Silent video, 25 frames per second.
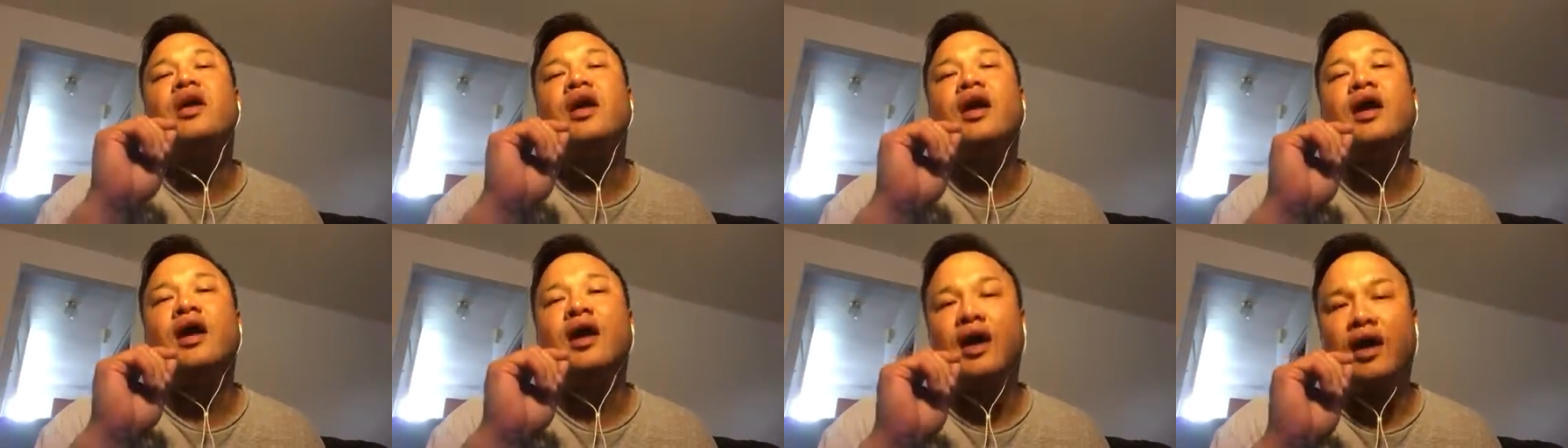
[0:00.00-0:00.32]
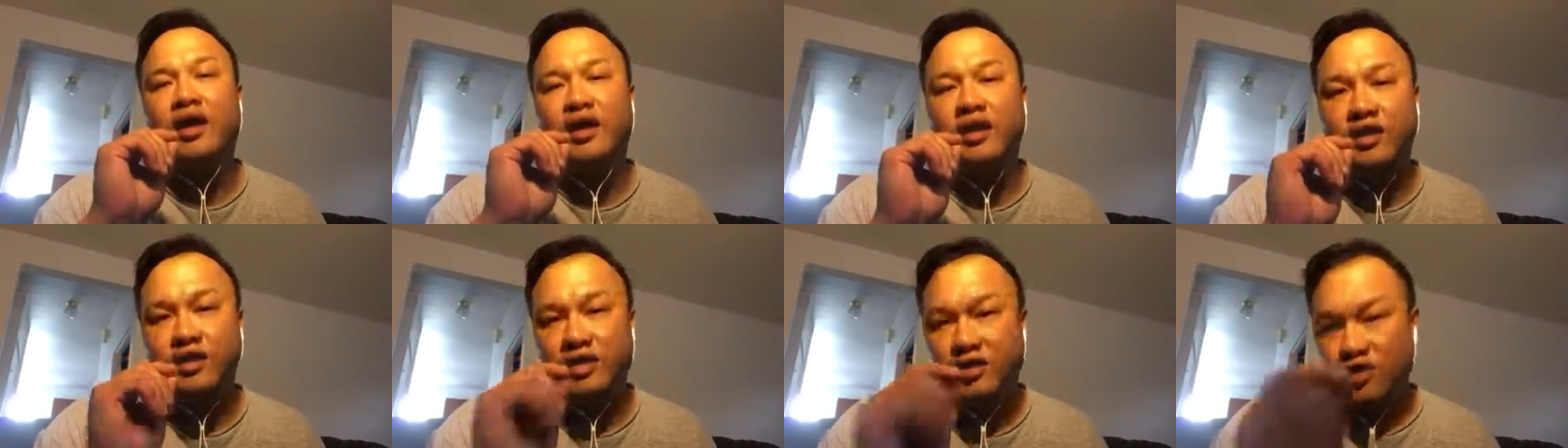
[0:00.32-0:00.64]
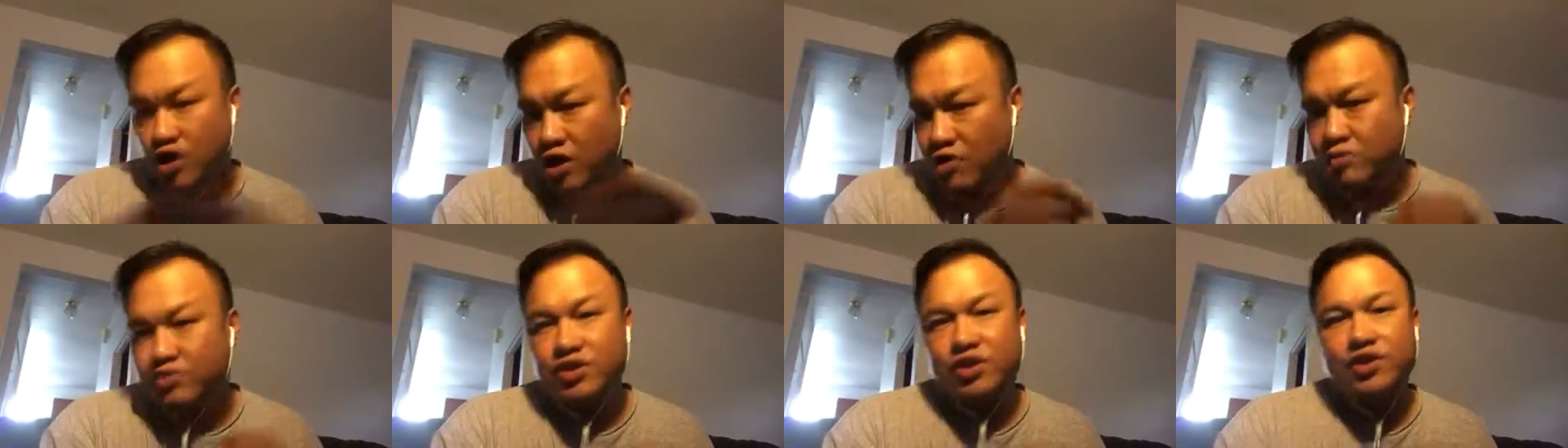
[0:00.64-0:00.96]
in
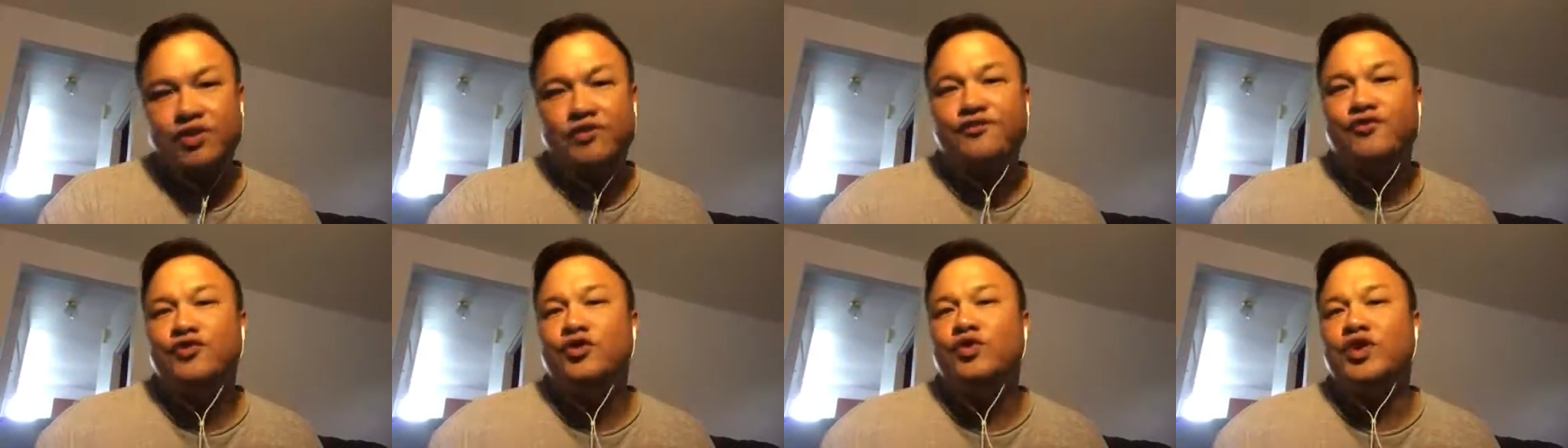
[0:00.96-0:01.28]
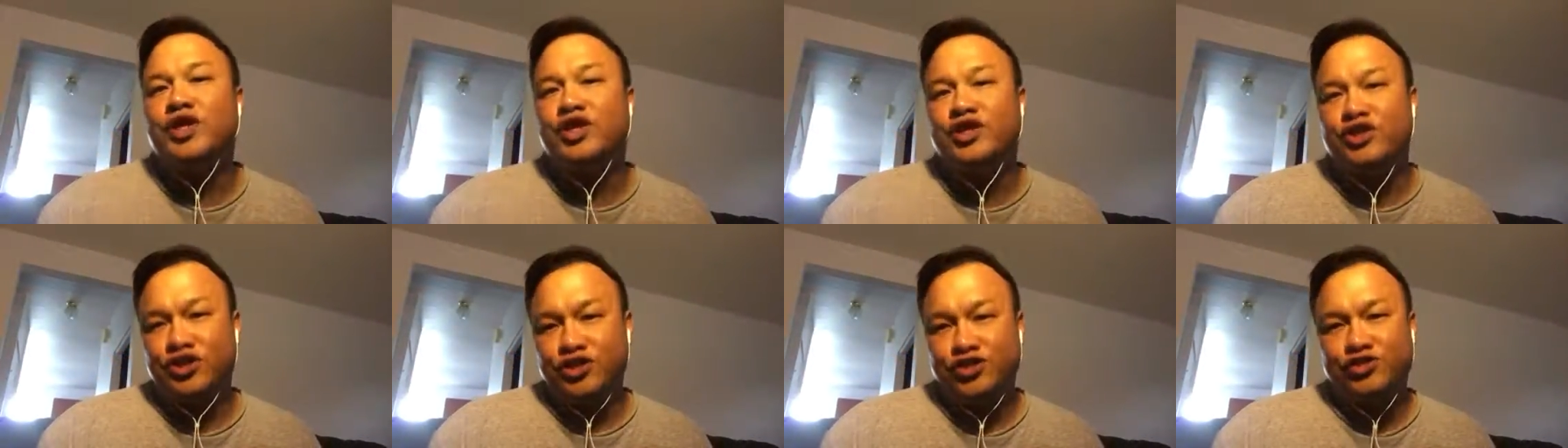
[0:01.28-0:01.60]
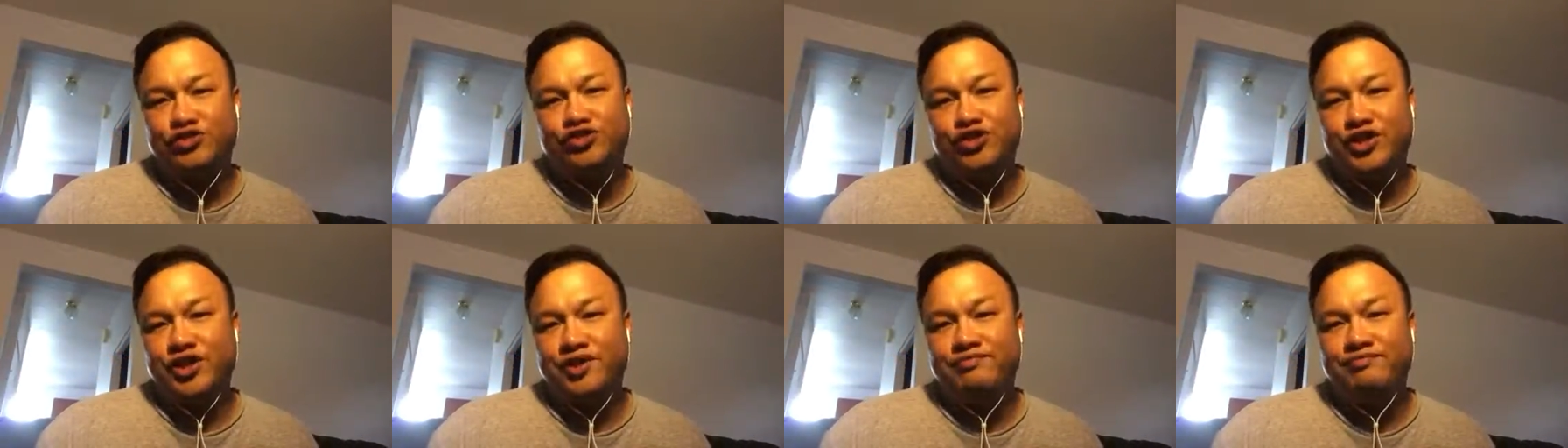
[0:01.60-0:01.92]
terms of the food
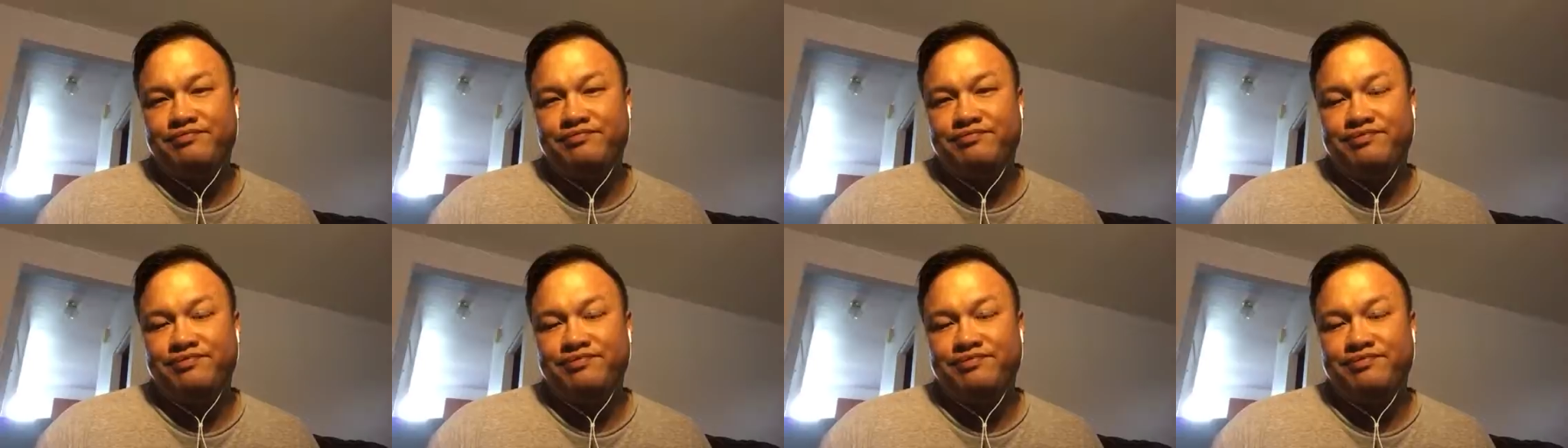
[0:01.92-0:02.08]
industry,